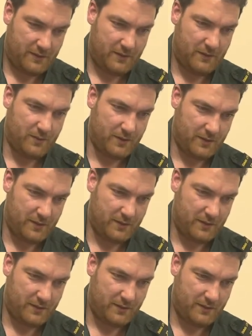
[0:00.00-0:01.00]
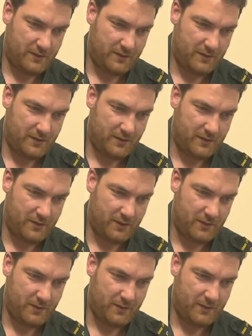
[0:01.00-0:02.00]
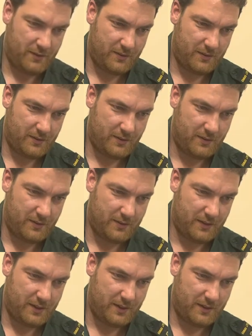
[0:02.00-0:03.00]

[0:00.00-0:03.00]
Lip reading: 1, 2, 3,